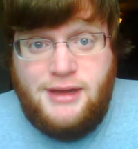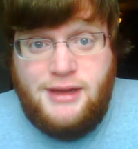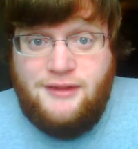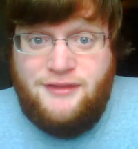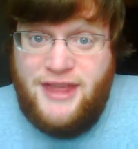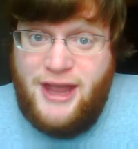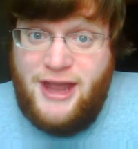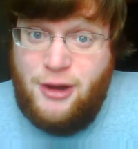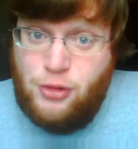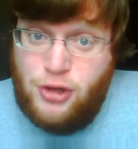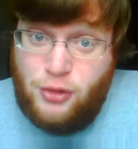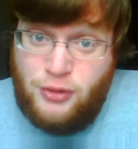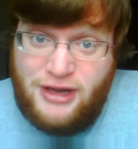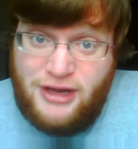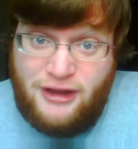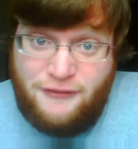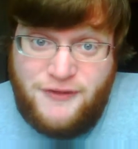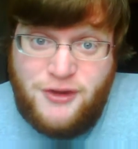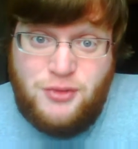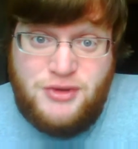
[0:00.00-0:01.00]
If they were
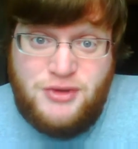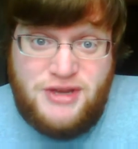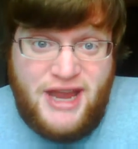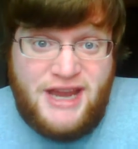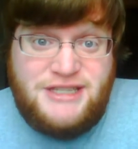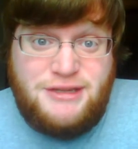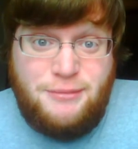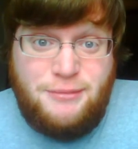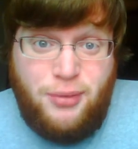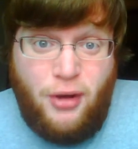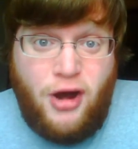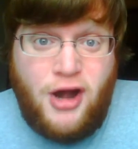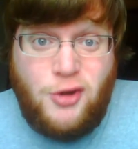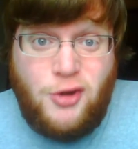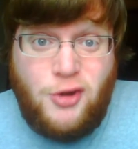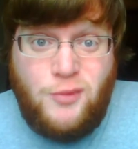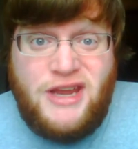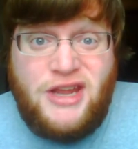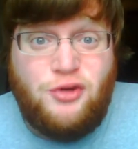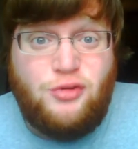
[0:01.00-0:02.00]
only a few days
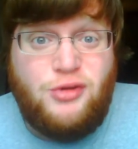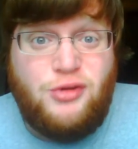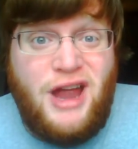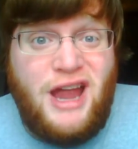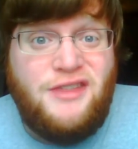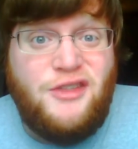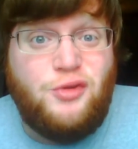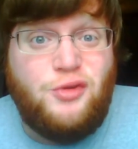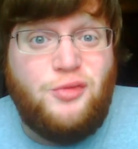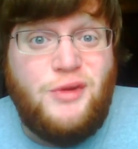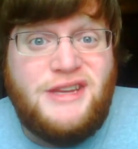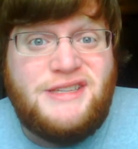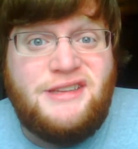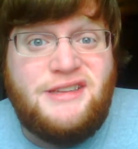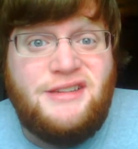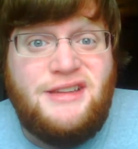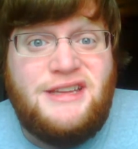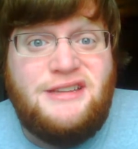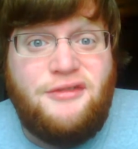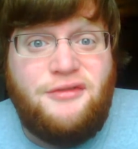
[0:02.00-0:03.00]
apart, we could ride the
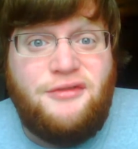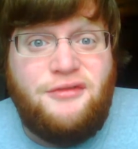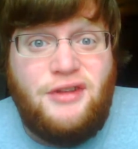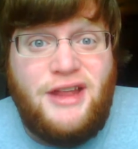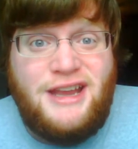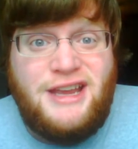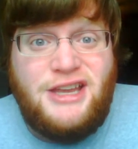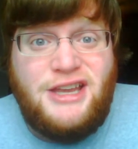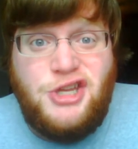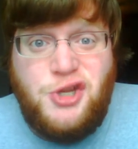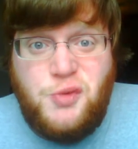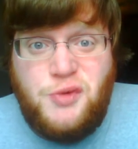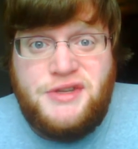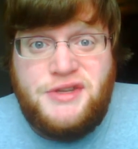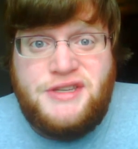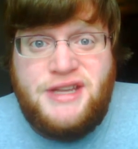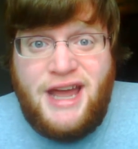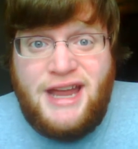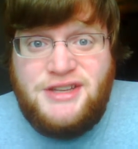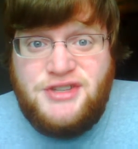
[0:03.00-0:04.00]
recently deflated
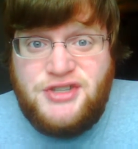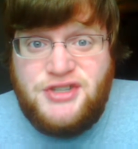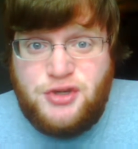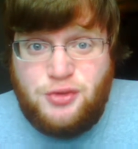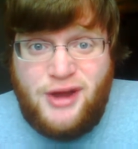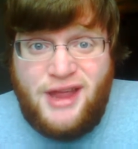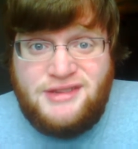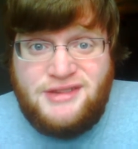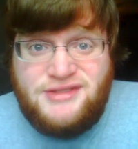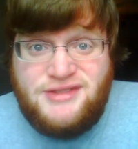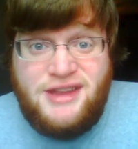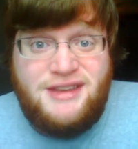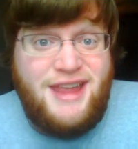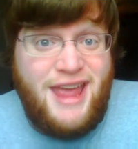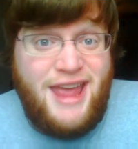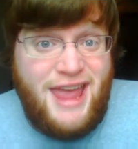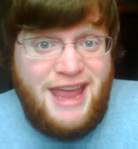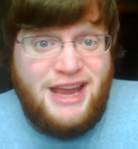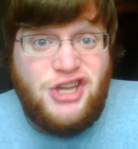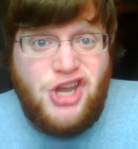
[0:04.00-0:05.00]
Yuletide stress and
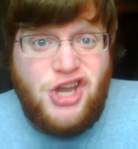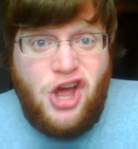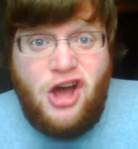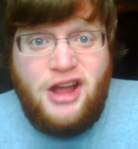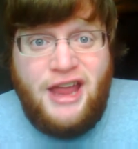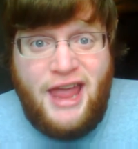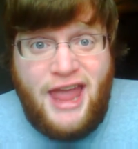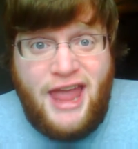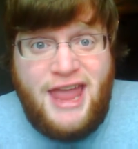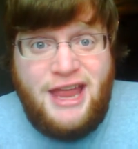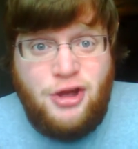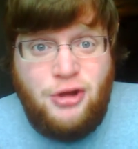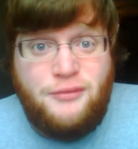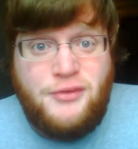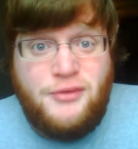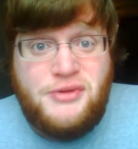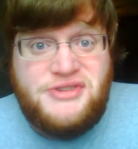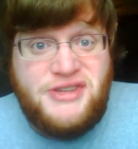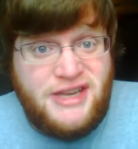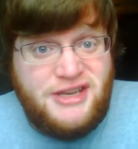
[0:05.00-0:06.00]
eggnog
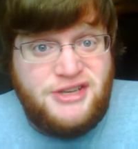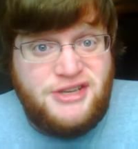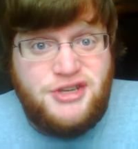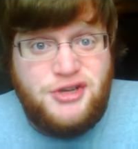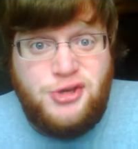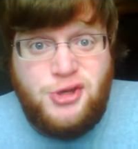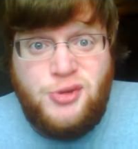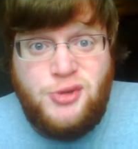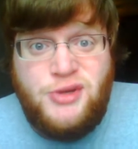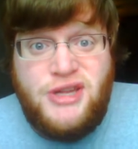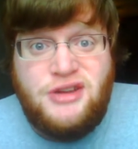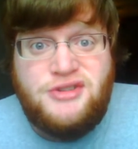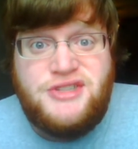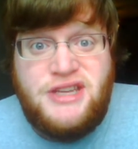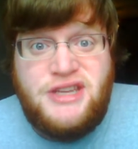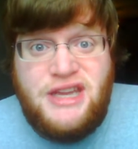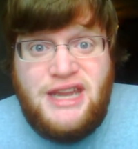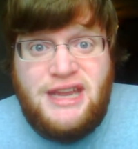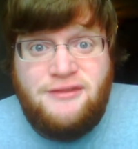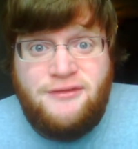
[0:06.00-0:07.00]
hangovers into New
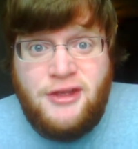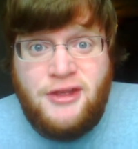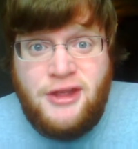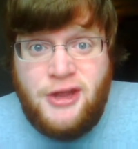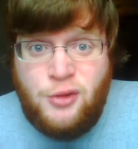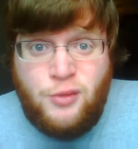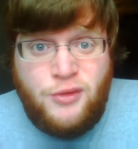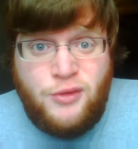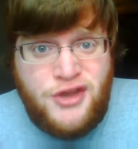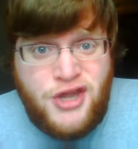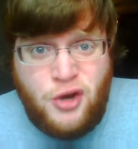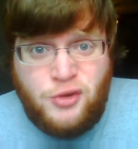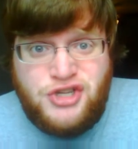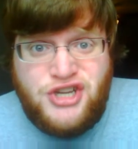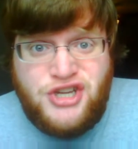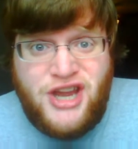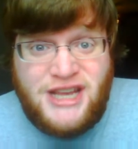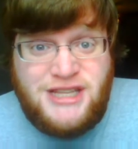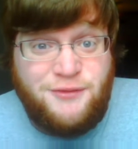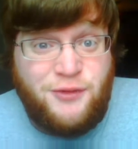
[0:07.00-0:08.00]
Year's Eve, with no
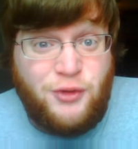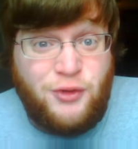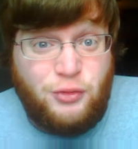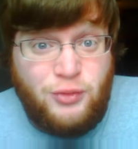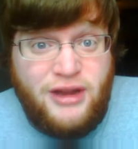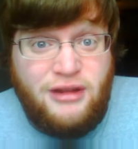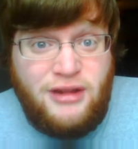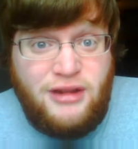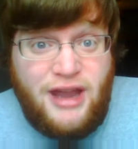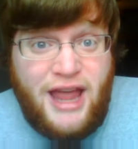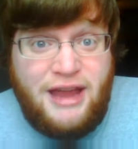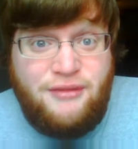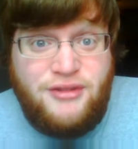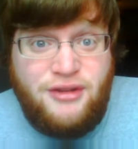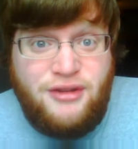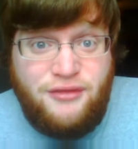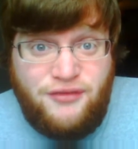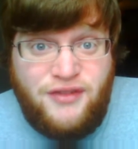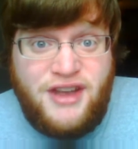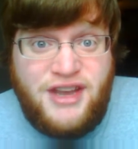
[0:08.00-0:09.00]
chance for real life
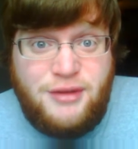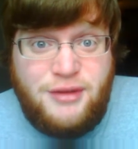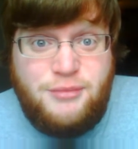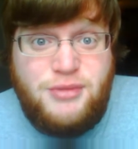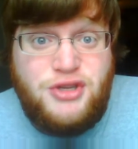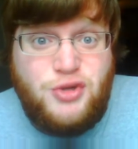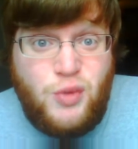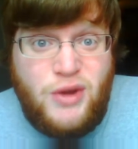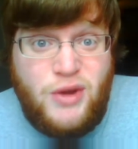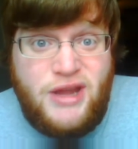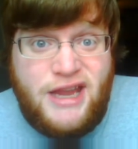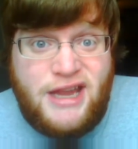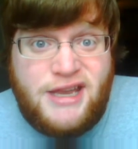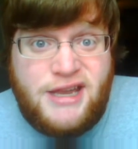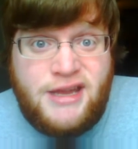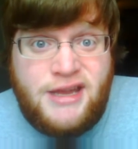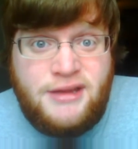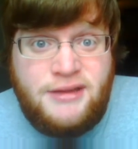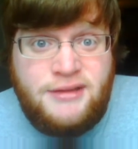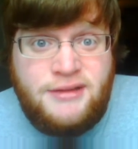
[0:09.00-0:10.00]
to fit in between.